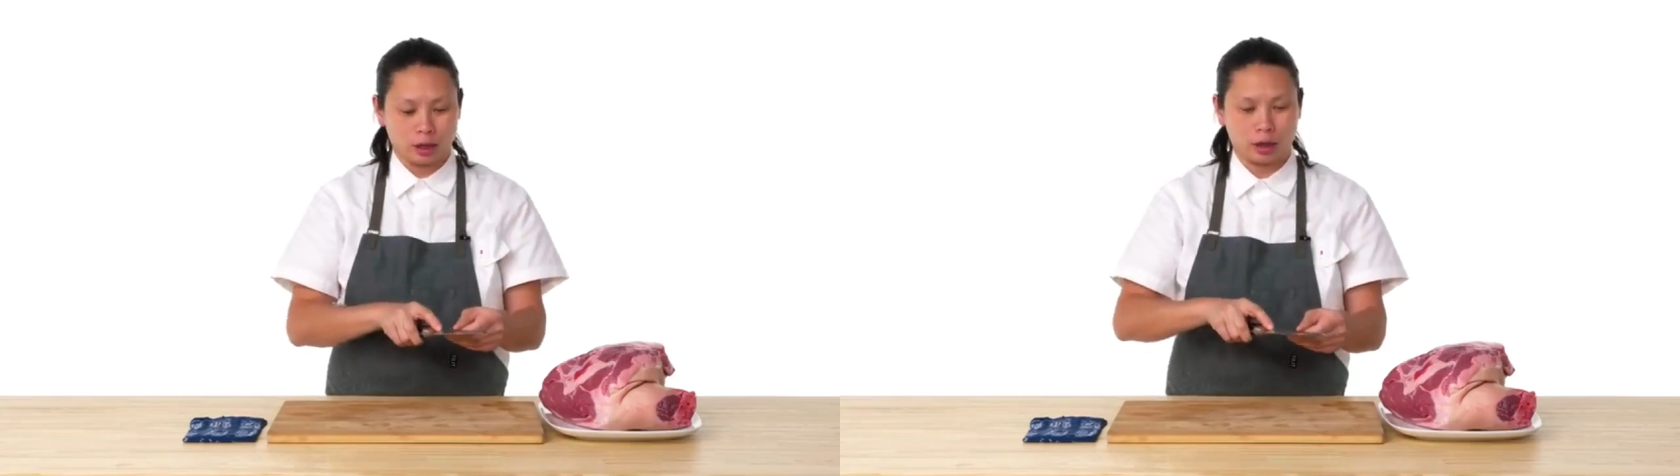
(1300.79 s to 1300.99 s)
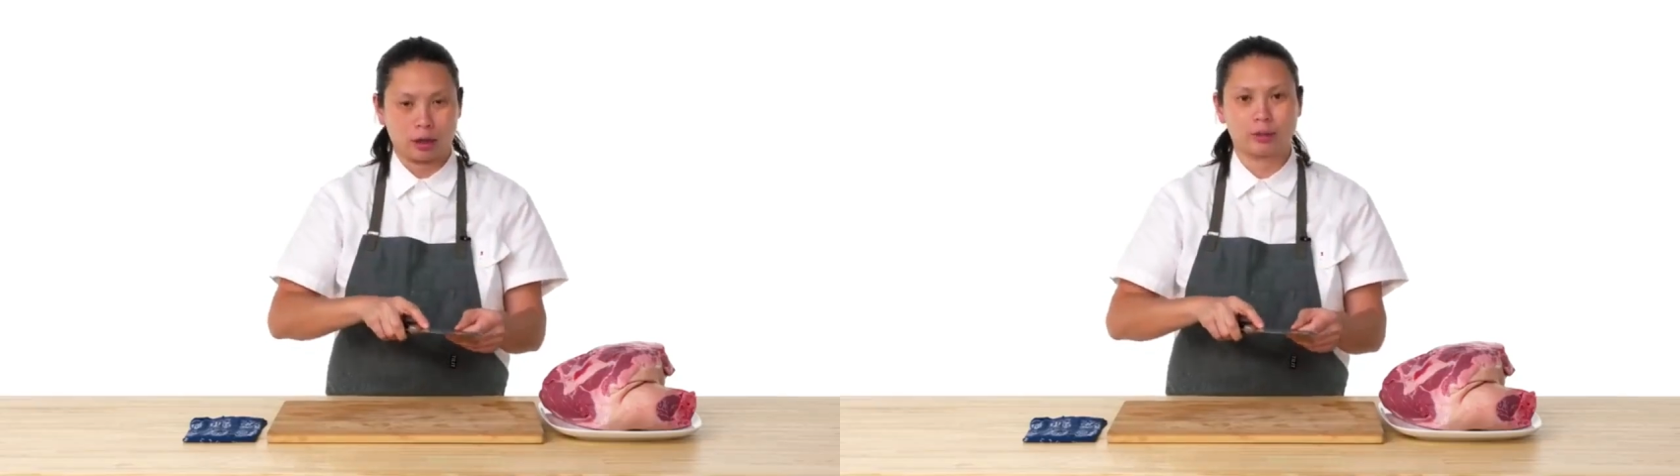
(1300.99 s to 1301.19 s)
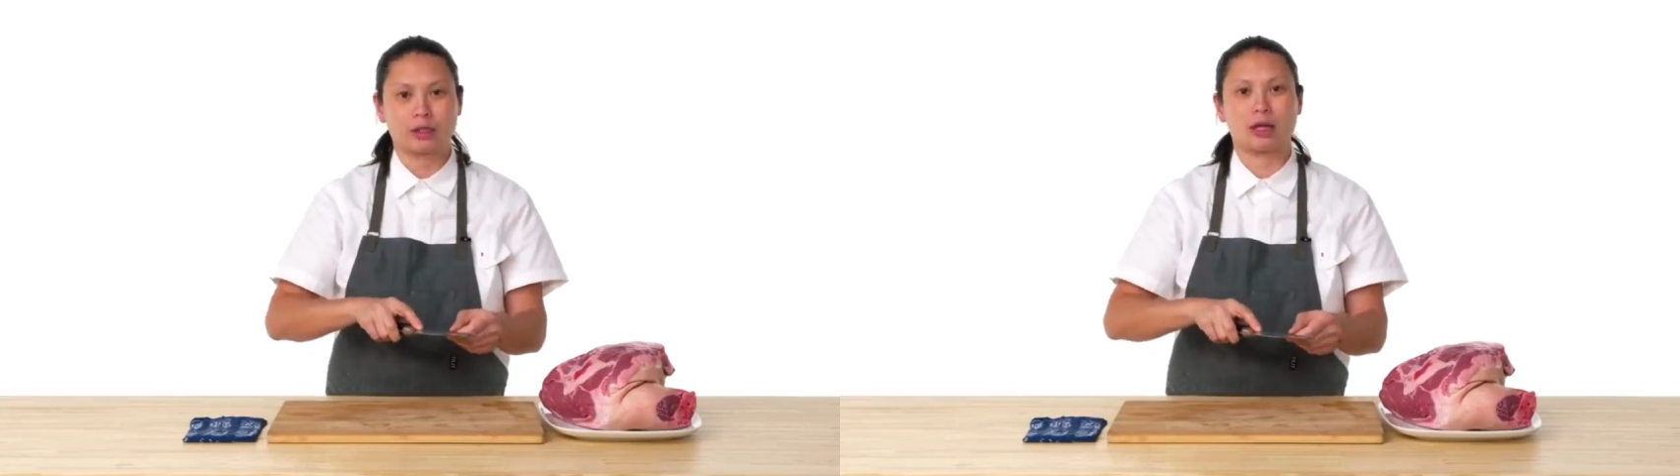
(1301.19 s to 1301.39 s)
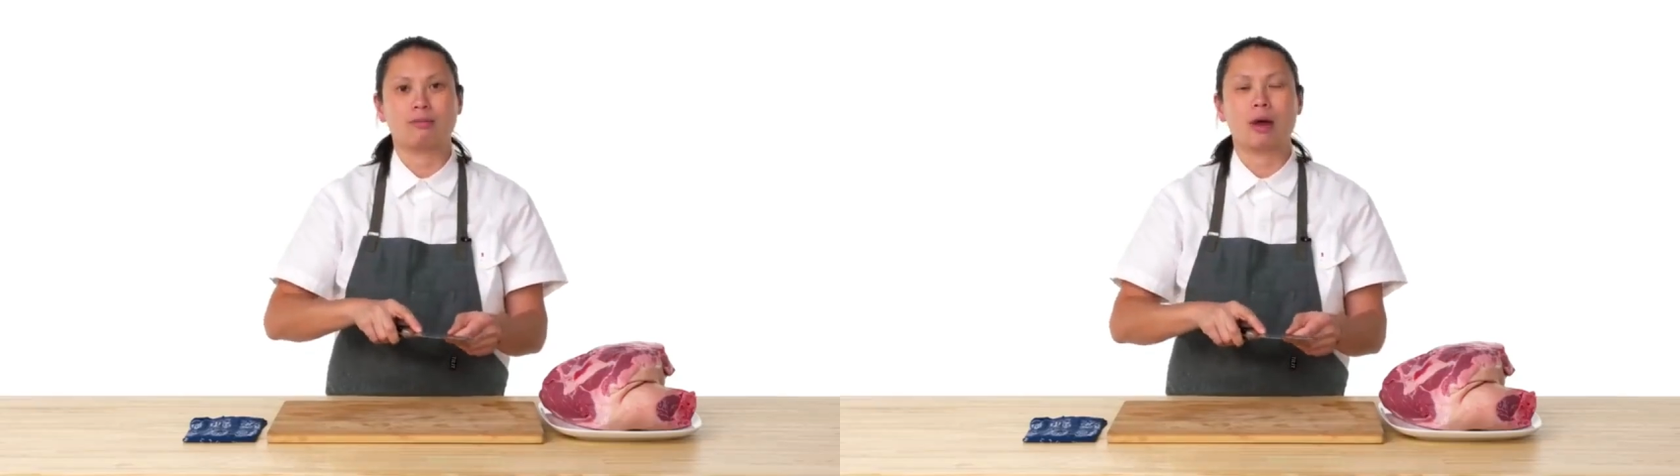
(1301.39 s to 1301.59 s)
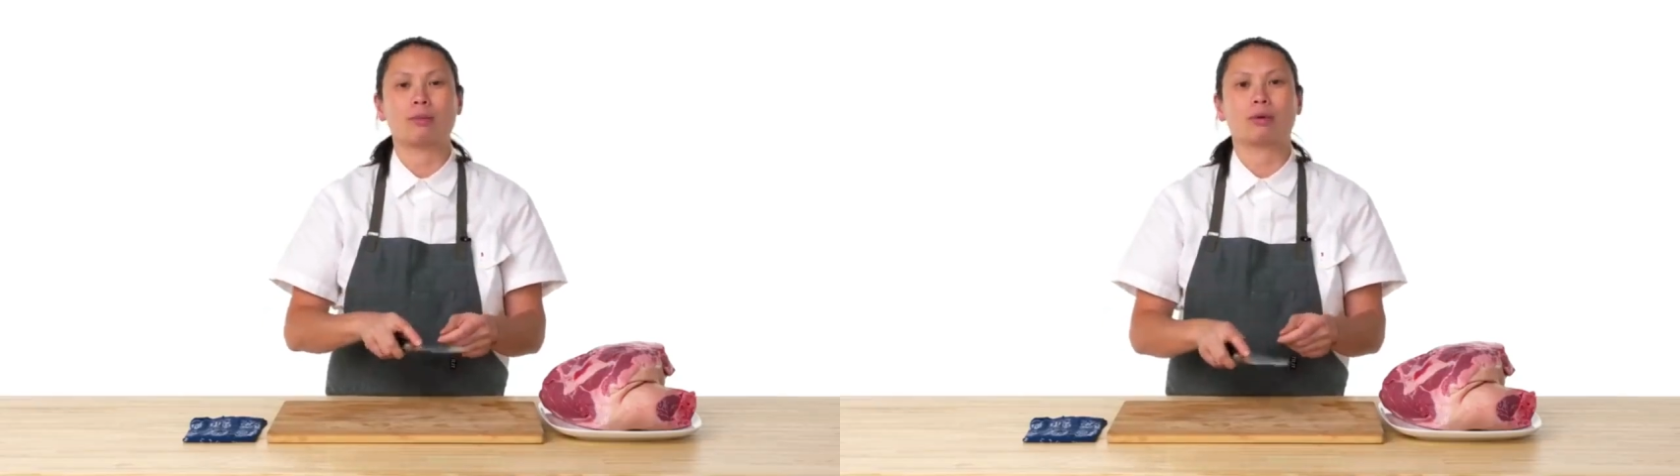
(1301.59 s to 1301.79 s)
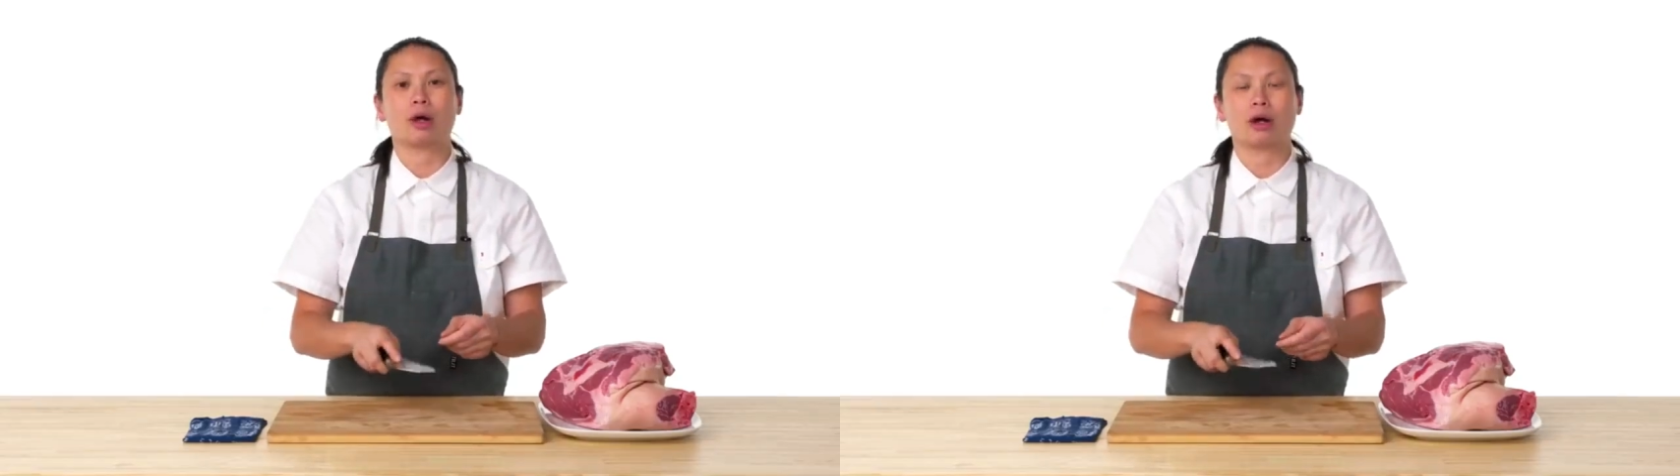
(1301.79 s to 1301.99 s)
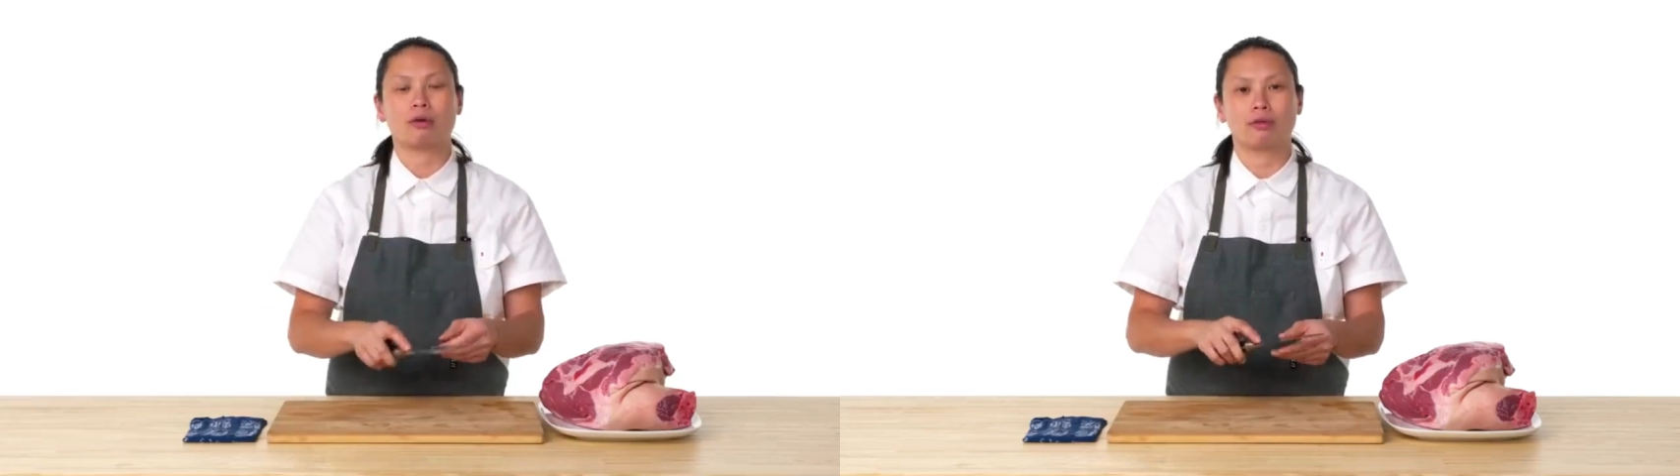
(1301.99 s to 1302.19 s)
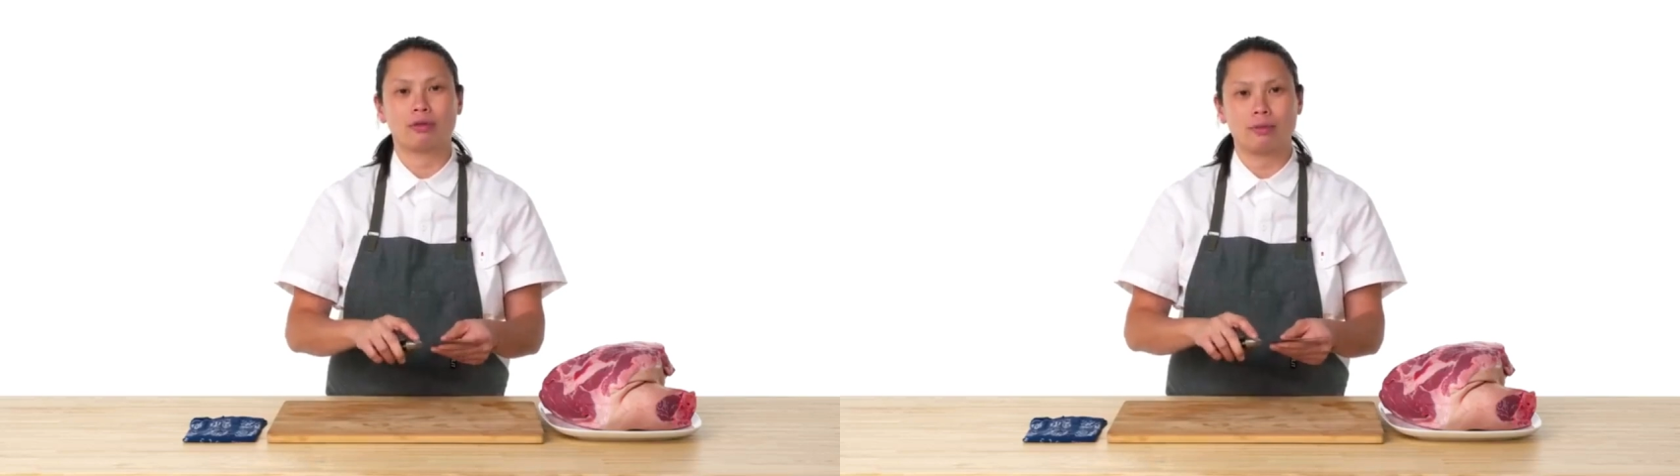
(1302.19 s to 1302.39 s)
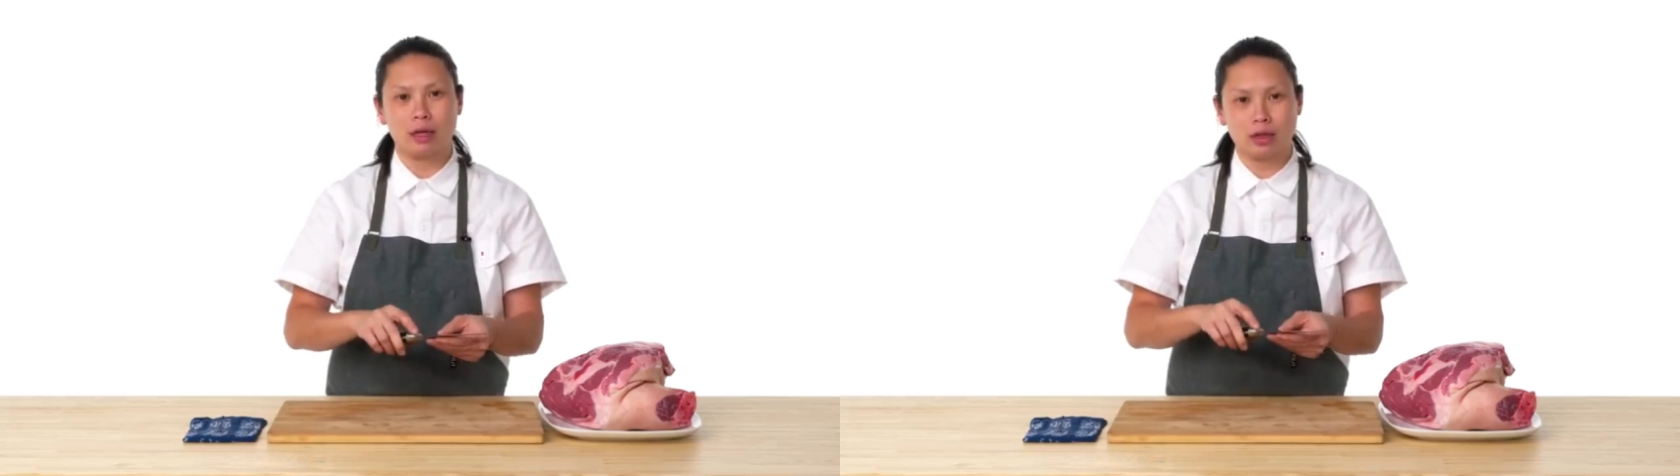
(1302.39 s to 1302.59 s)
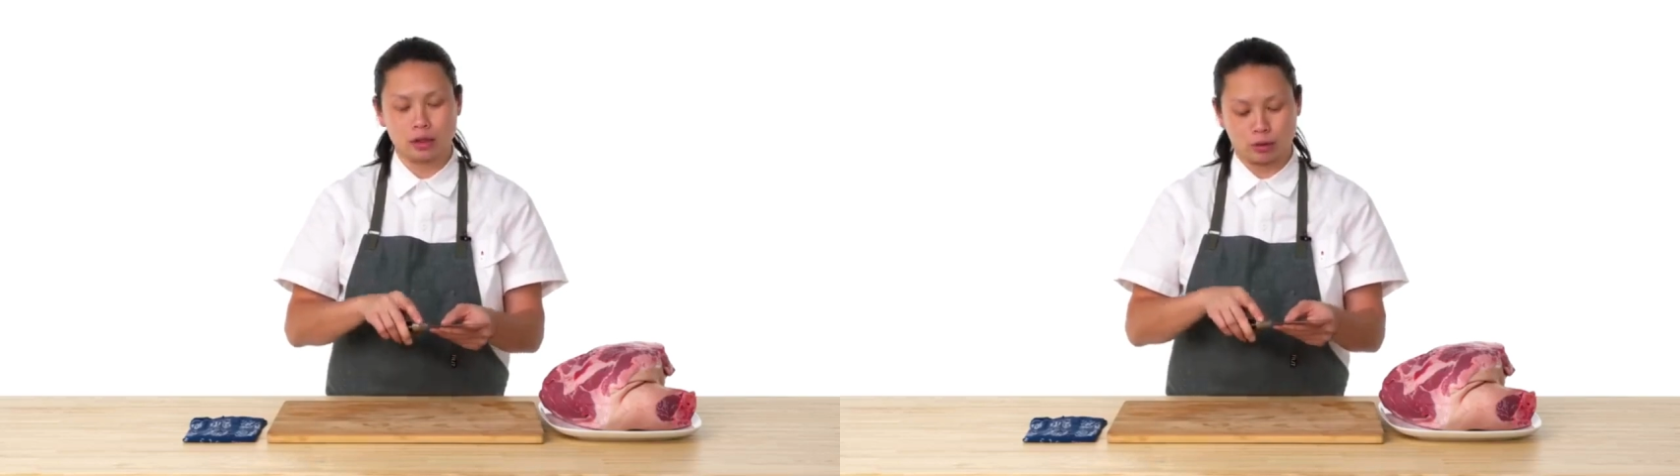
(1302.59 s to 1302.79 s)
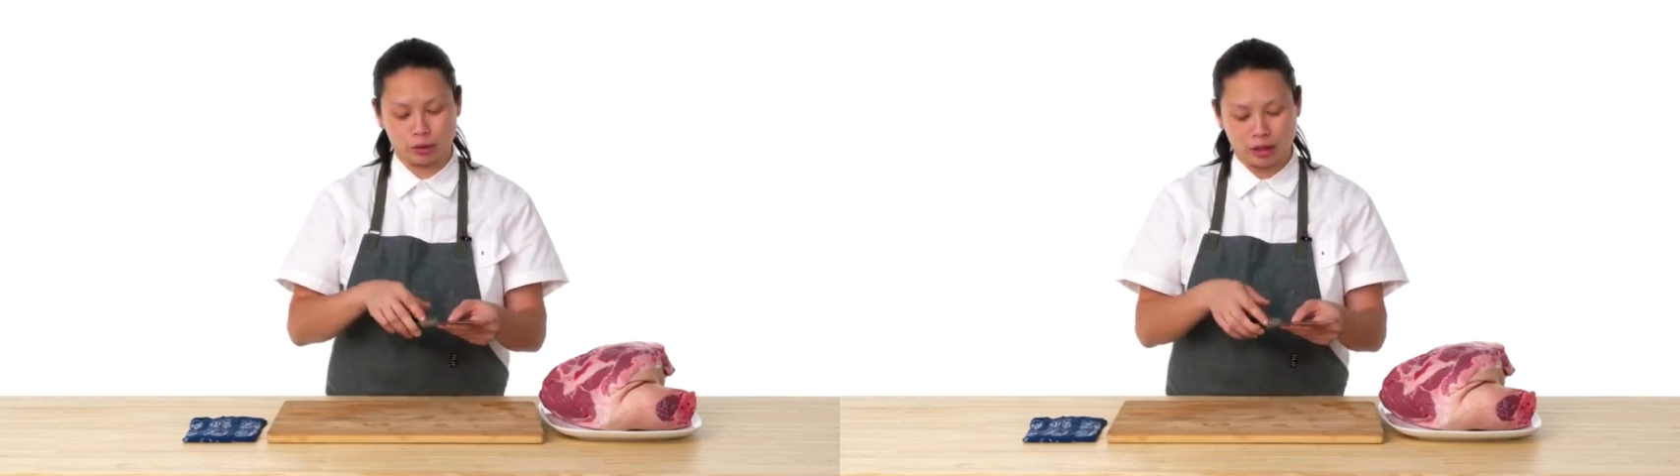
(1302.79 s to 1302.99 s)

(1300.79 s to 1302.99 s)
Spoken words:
let's say, membrane off of the meat so it